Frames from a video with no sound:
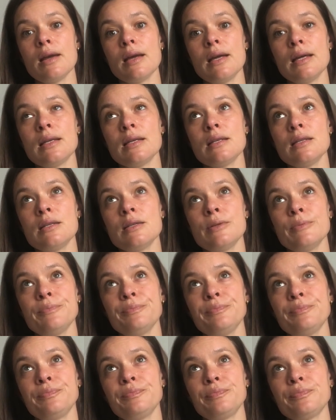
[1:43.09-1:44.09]

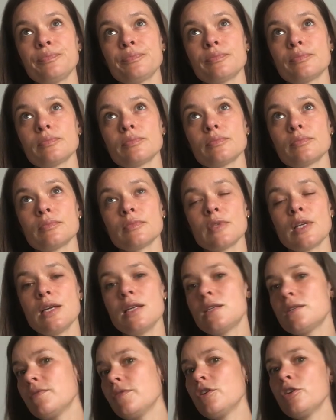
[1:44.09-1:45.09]
And
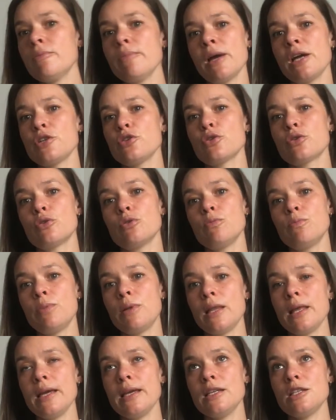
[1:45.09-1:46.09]
it's a very magical
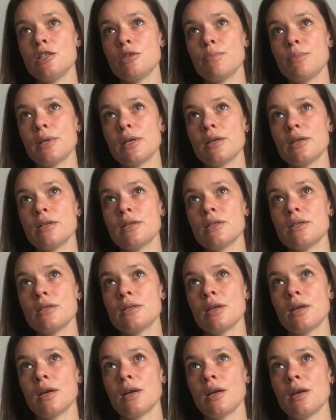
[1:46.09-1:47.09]
place because
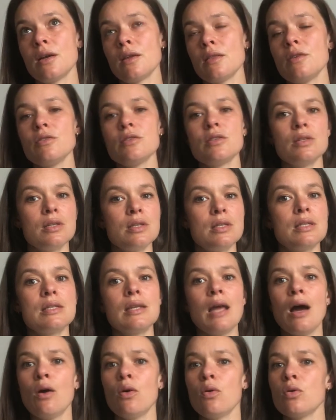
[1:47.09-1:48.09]
there's this
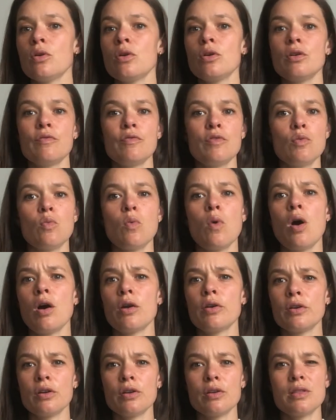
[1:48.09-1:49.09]
sound of the
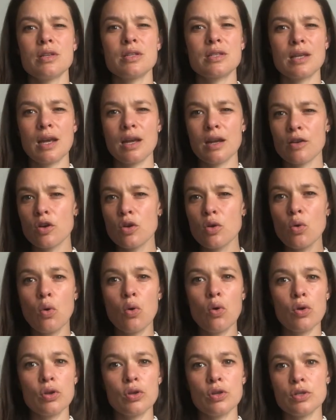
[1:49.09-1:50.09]
water, this kind of
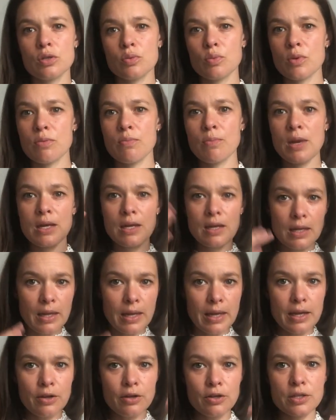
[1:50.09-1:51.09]
noise with many
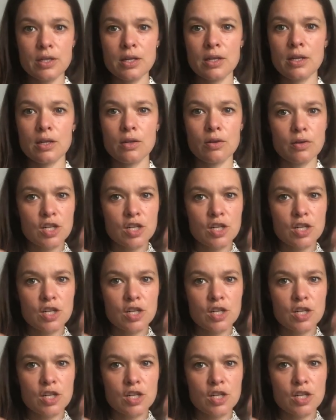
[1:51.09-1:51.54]
layers in it.